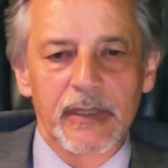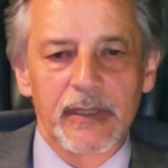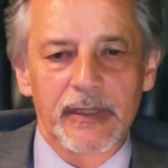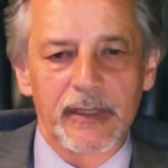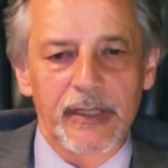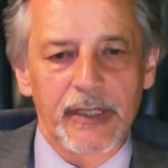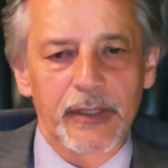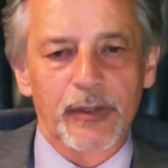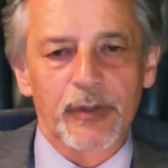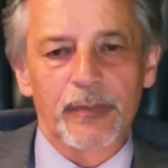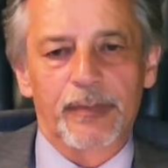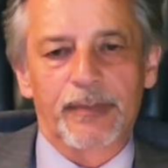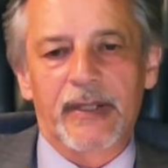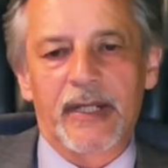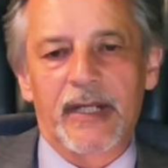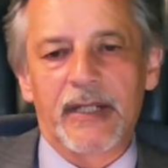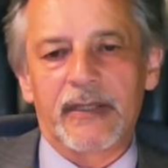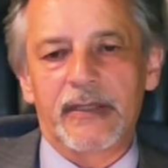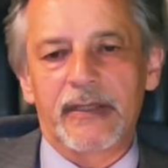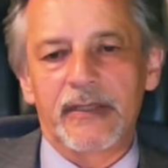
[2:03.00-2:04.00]
need to
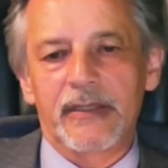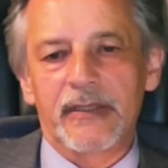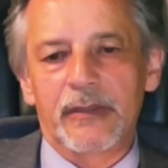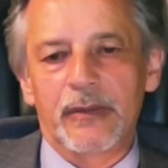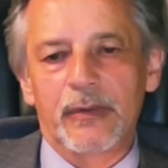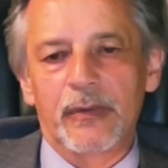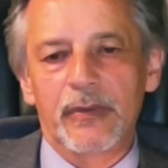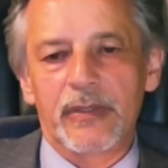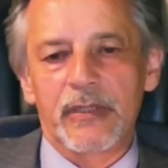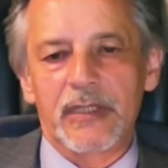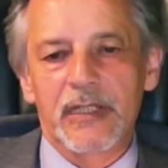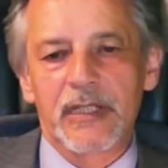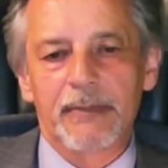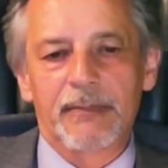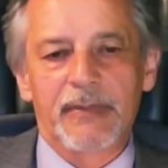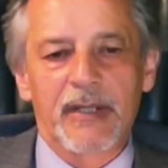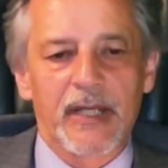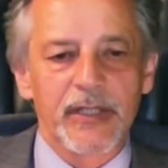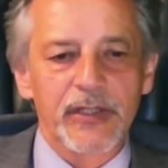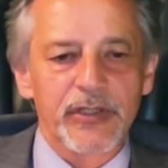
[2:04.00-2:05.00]
practice good
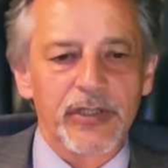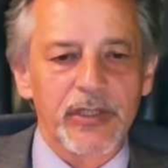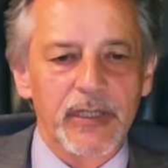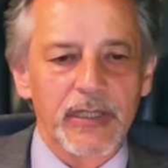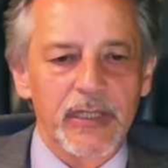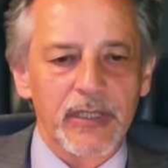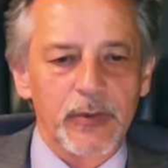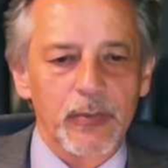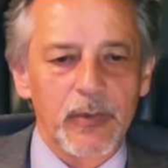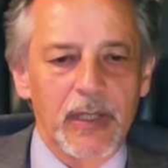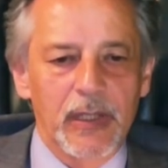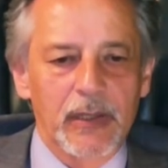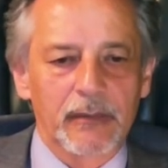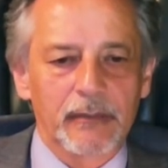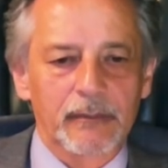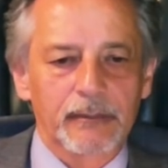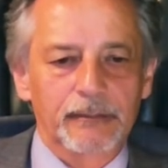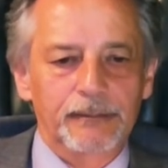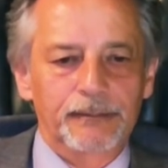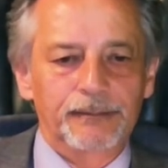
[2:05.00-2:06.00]
sleep hygiene as well.
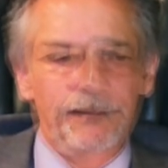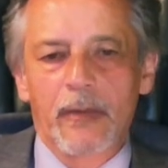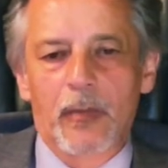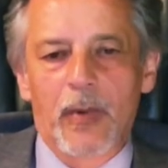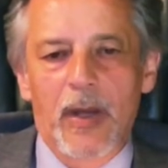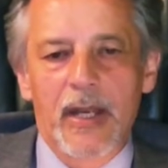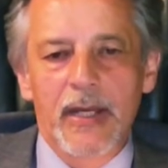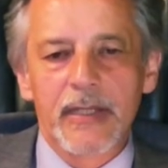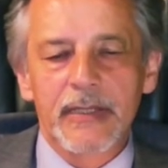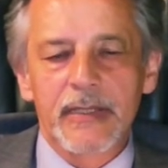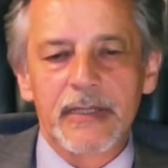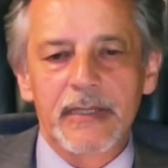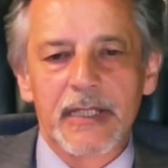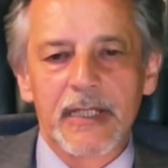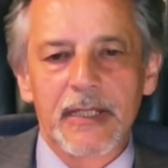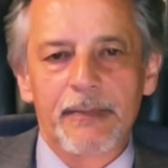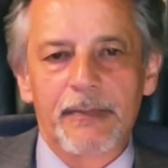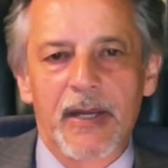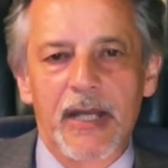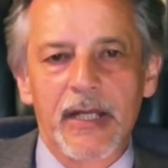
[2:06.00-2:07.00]
Why is
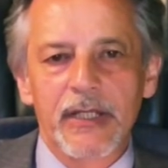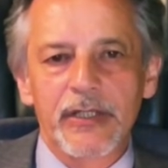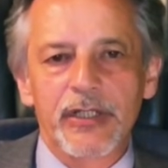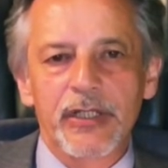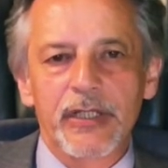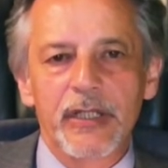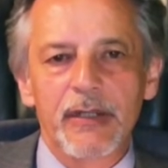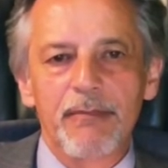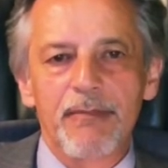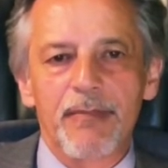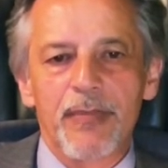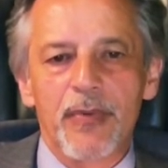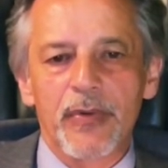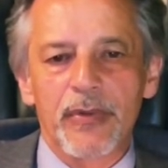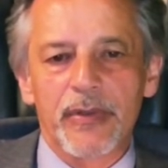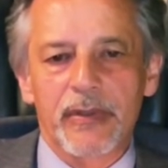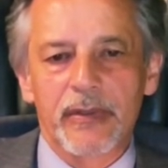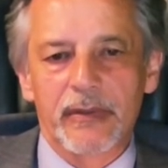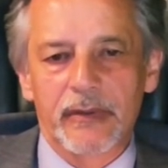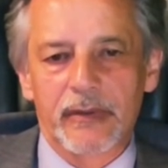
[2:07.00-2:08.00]
sleep hygiene
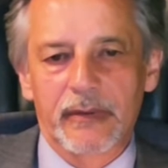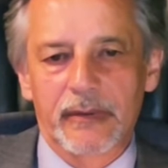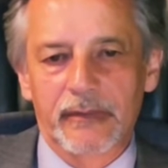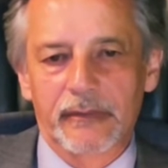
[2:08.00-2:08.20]
important?